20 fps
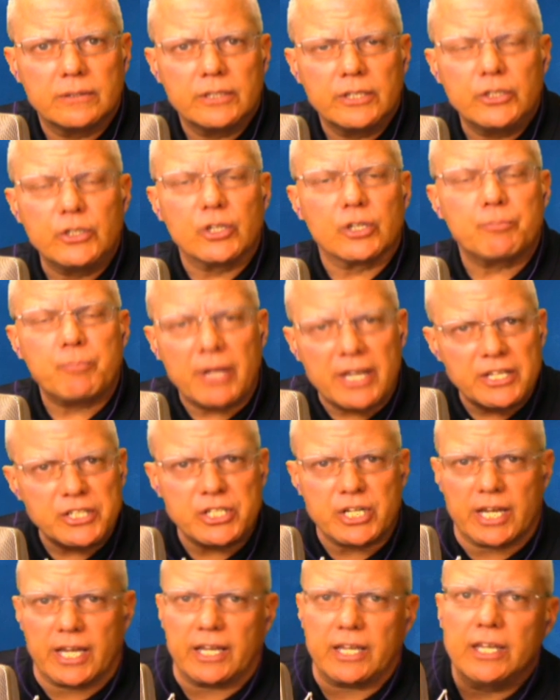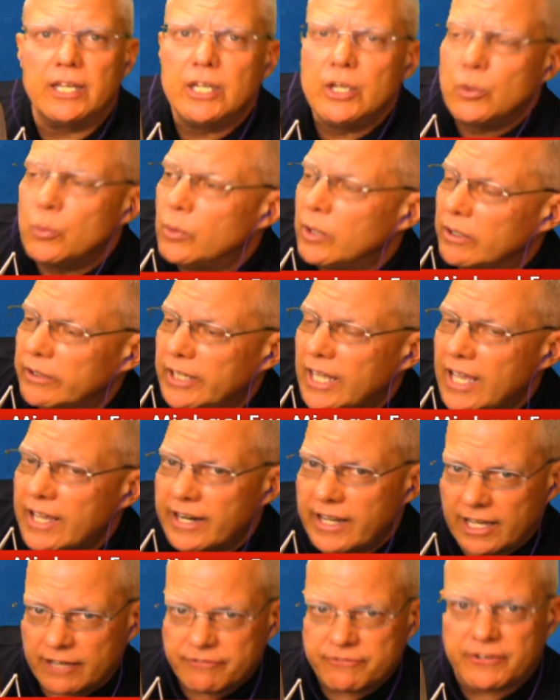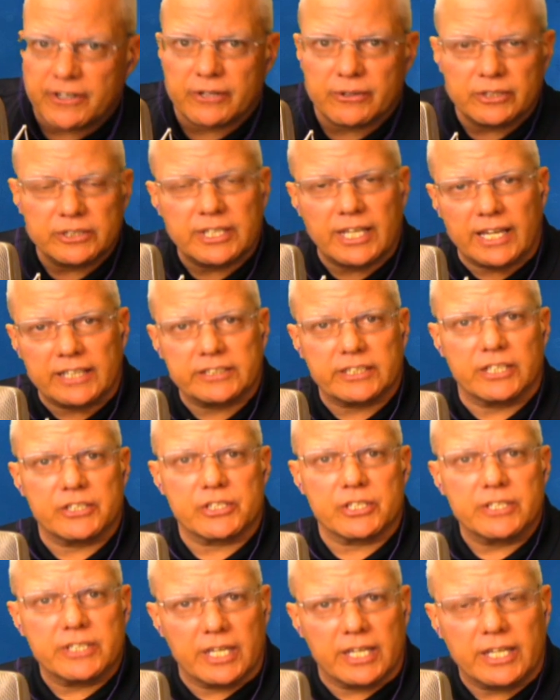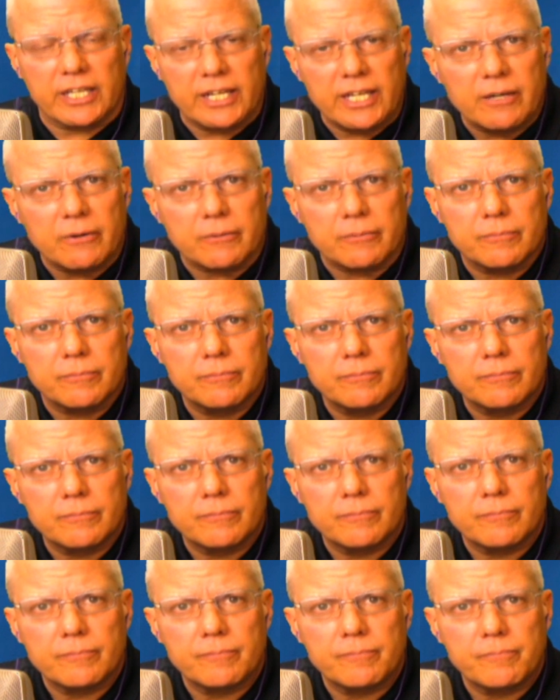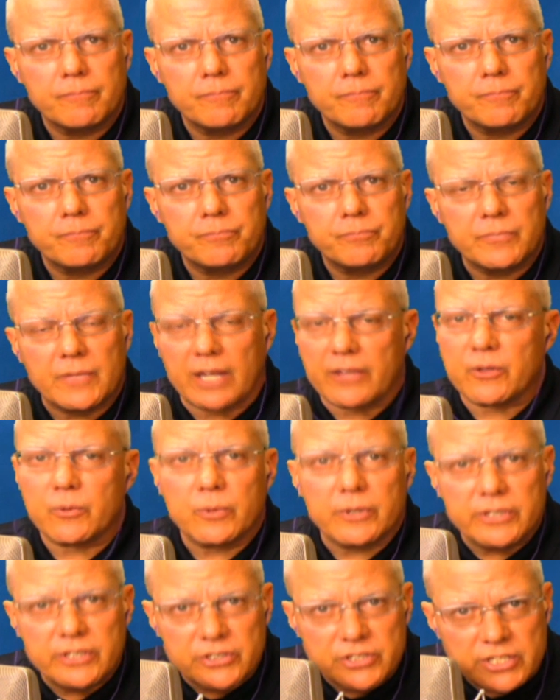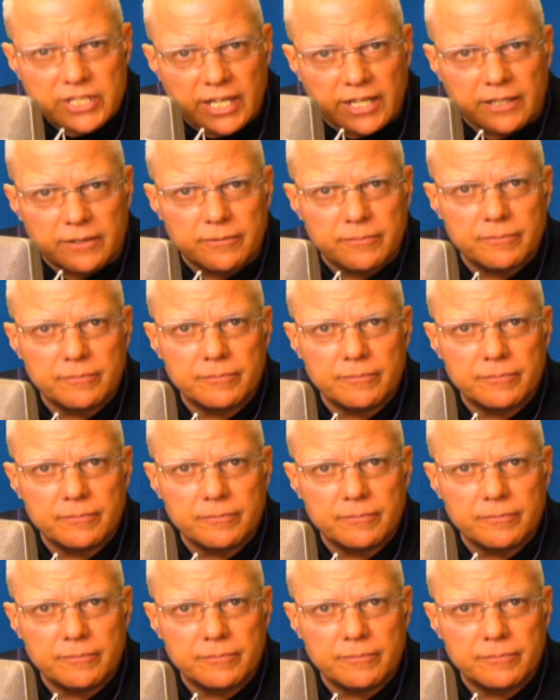Your paycheck will not have federal taxation taken out. Neither will your state.